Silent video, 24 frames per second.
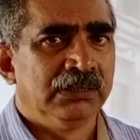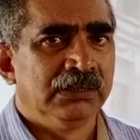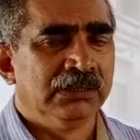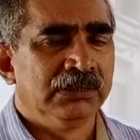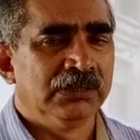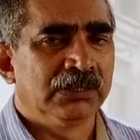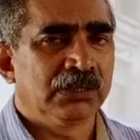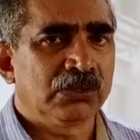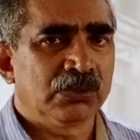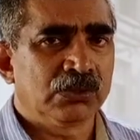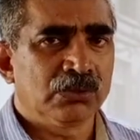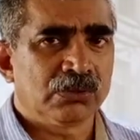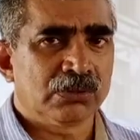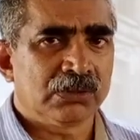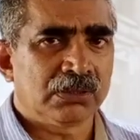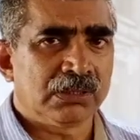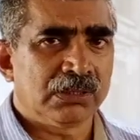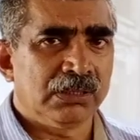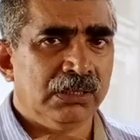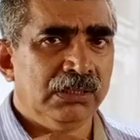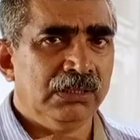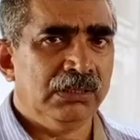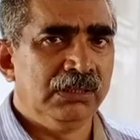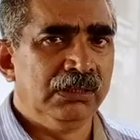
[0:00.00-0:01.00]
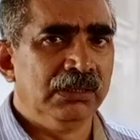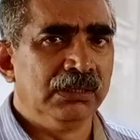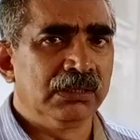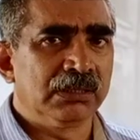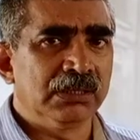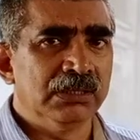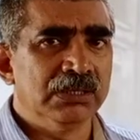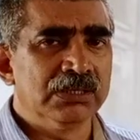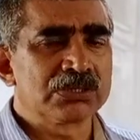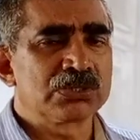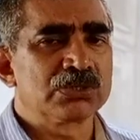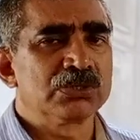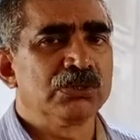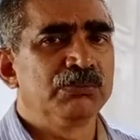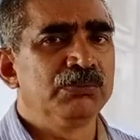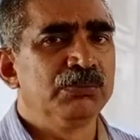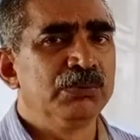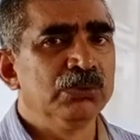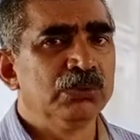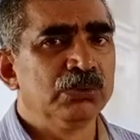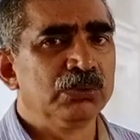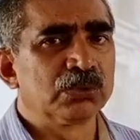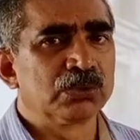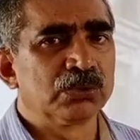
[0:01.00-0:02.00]
the countries of
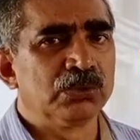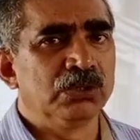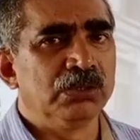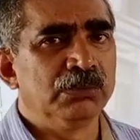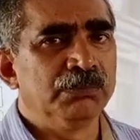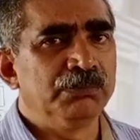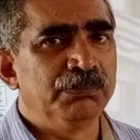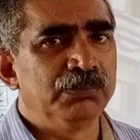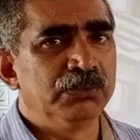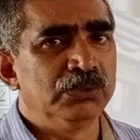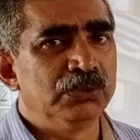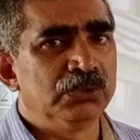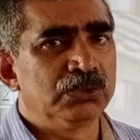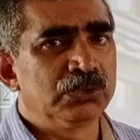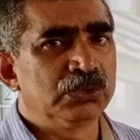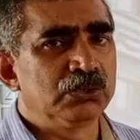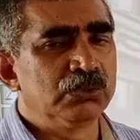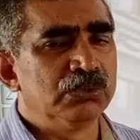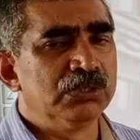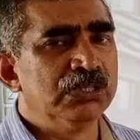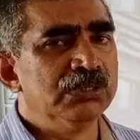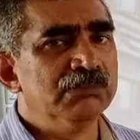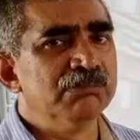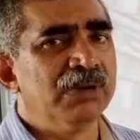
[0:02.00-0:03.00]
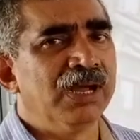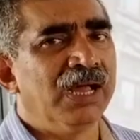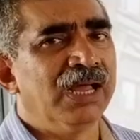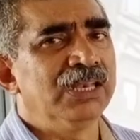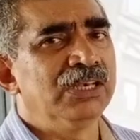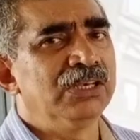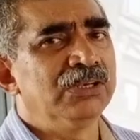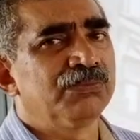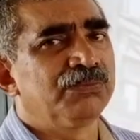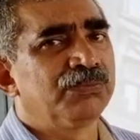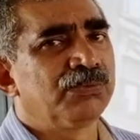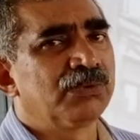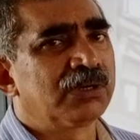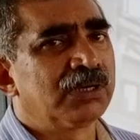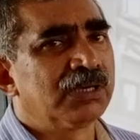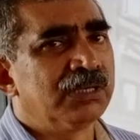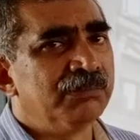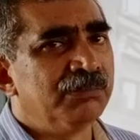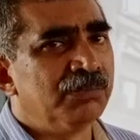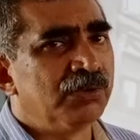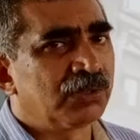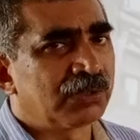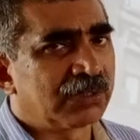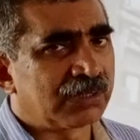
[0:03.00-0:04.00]
Europe to demand for
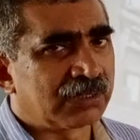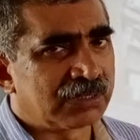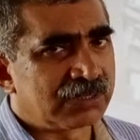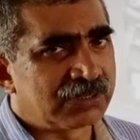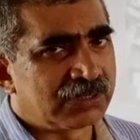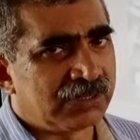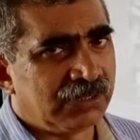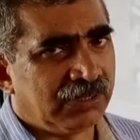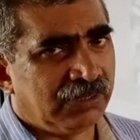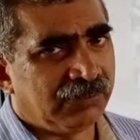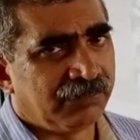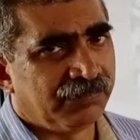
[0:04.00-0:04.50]
democracy.